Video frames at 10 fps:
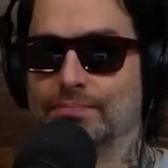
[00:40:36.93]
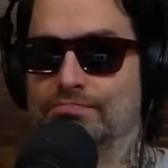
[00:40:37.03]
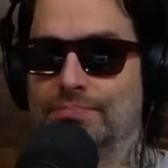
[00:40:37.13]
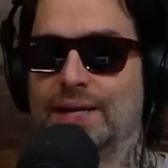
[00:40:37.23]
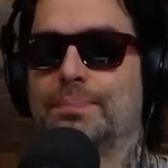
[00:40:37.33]

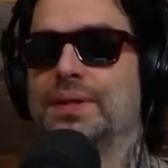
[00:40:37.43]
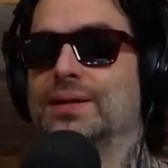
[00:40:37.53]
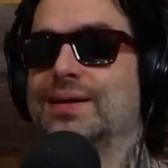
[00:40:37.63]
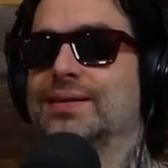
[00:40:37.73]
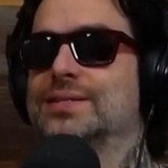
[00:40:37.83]
may not be the
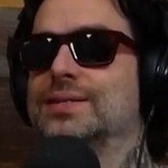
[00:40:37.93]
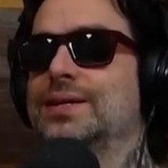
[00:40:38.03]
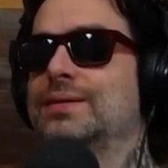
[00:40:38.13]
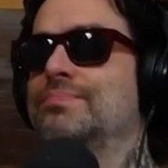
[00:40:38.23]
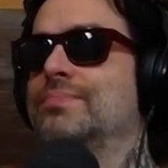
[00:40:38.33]
last
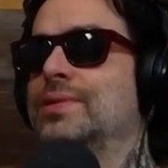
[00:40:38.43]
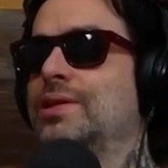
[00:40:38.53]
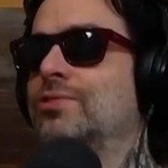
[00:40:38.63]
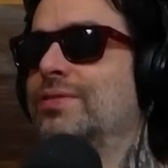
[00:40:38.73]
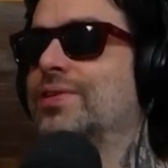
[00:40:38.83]
name
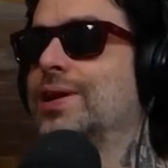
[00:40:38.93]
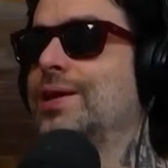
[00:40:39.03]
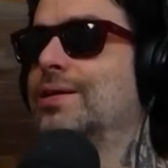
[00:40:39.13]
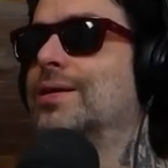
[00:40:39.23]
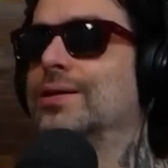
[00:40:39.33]
that you ever
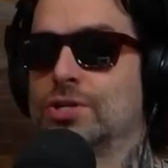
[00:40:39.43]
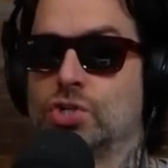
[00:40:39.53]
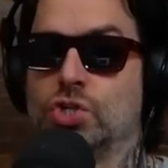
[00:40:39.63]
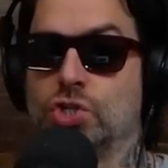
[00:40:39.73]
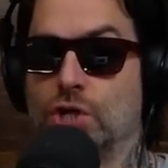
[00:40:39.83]
hear.
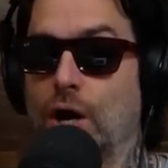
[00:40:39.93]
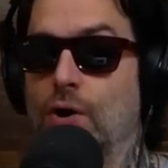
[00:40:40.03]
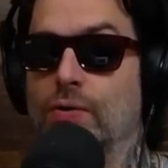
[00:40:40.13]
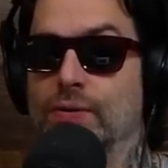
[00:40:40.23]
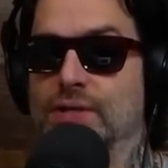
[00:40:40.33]
Just
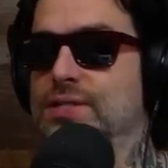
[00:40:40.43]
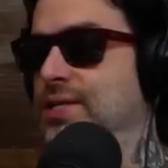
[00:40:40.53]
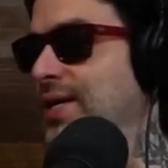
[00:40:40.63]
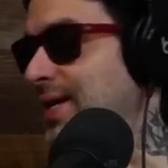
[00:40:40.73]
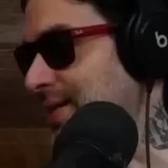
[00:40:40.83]
so
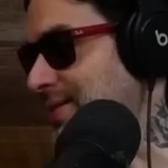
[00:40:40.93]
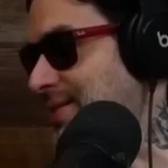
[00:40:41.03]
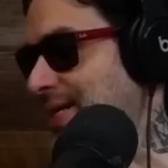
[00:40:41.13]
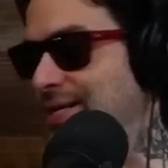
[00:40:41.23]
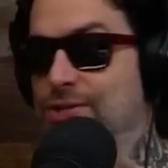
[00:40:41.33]
insane,
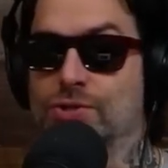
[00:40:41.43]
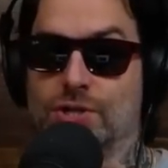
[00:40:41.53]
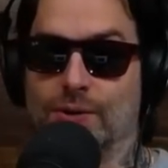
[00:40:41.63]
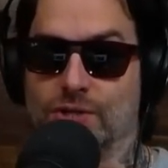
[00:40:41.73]
dude, so